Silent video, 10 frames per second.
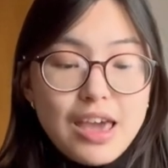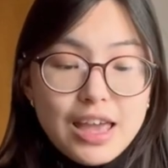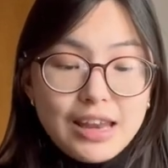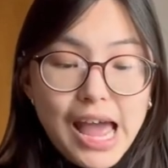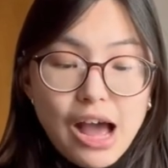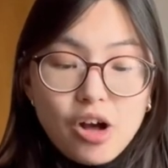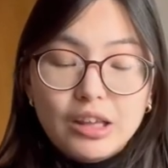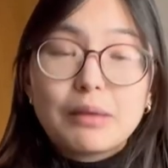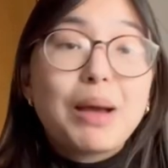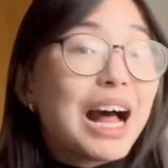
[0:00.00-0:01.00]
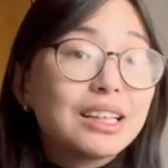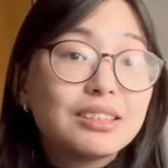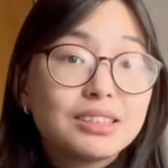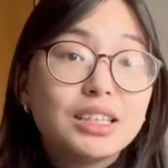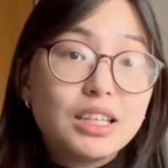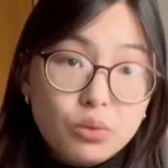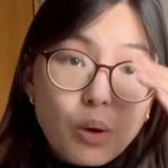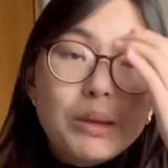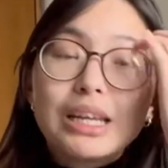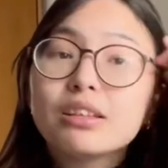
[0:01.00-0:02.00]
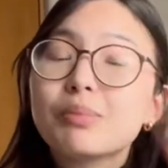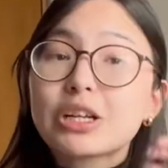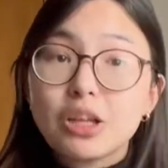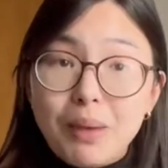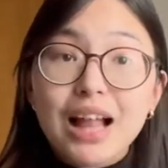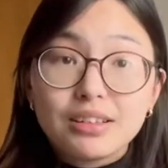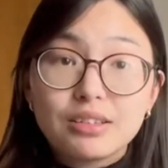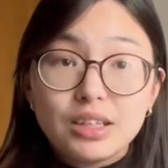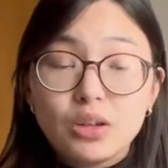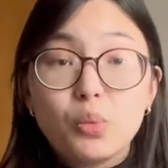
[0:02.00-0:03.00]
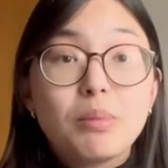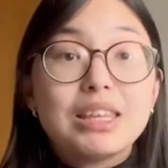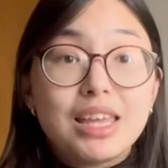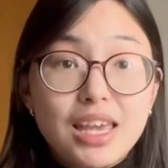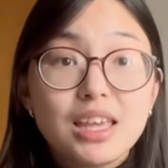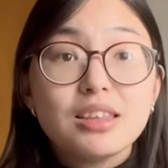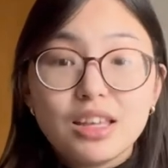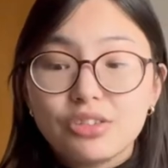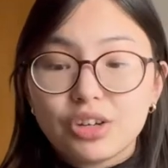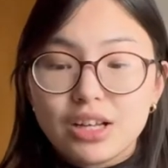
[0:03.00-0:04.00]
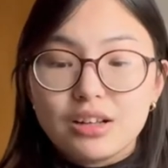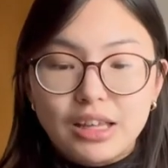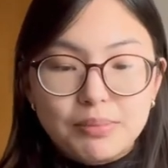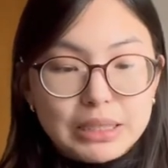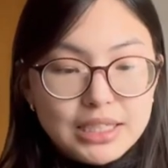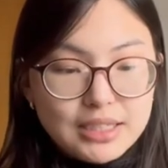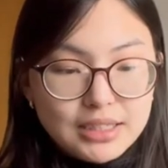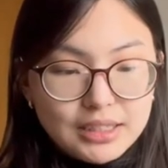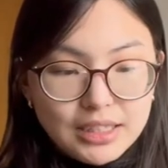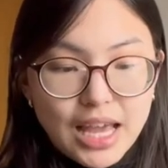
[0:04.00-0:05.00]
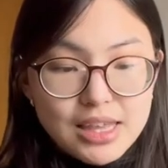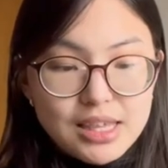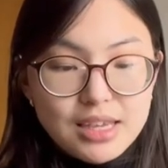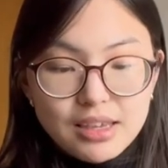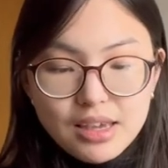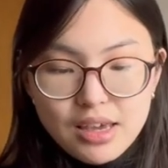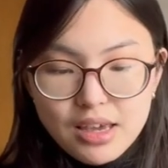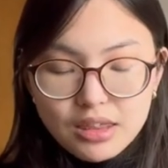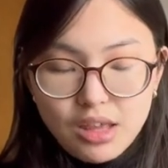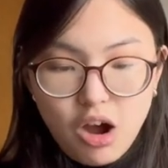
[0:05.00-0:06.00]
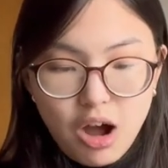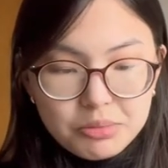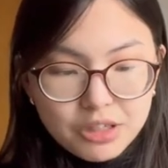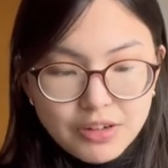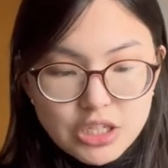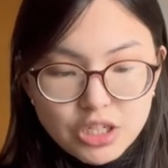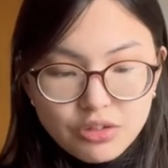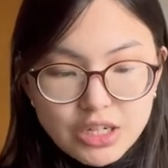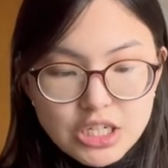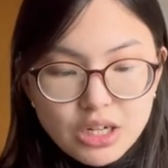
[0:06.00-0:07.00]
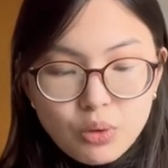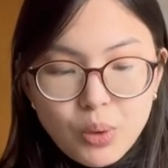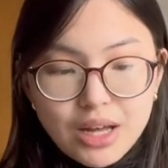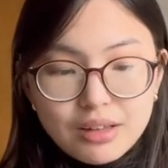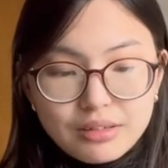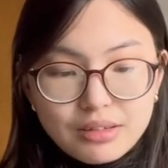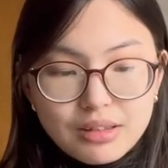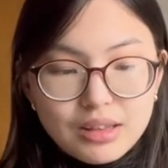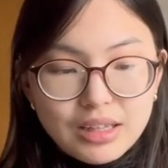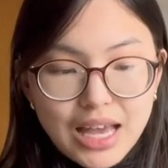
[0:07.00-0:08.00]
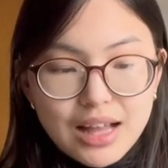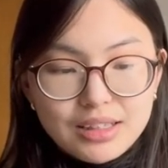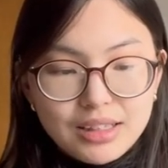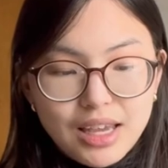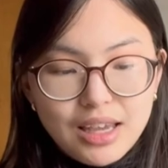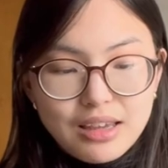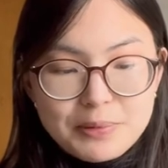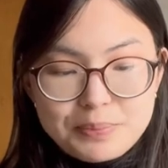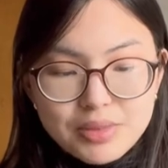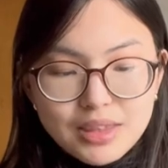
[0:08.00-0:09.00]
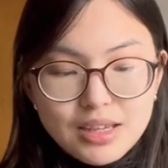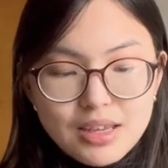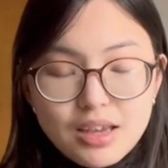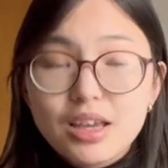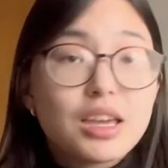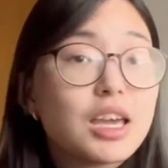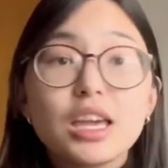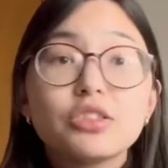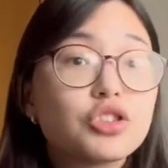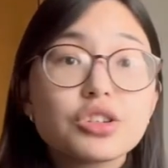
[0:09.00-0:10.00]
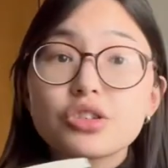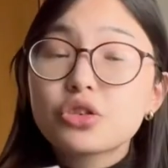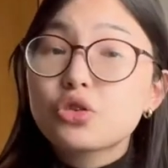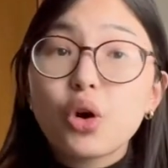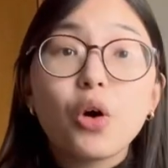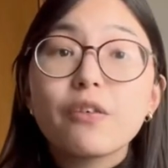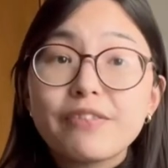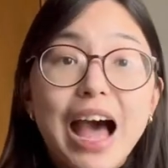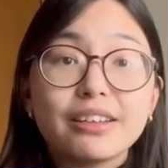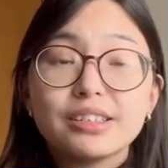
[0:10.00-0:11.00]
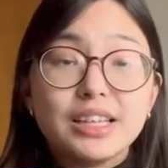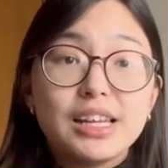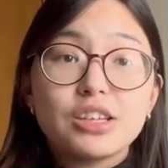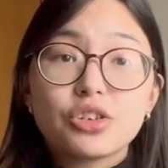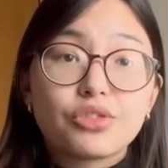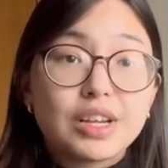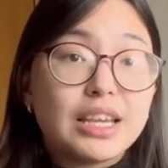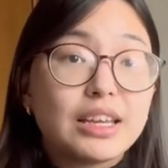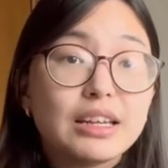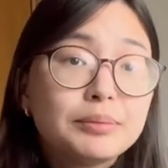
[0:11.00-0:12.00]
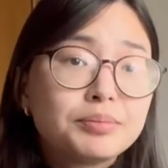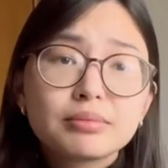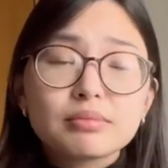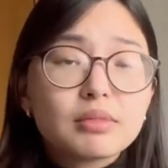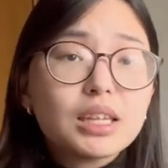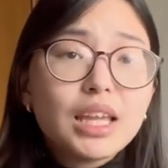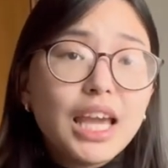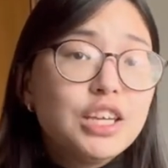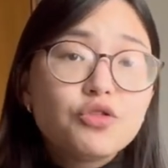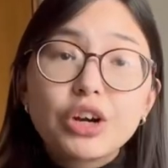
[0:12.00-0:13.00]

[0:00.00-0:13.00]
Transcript: and how like Palestinian women, especially Palestinian women in Israel, like particularly I think the observation region was the Galilee. It's just so fascinating to read. And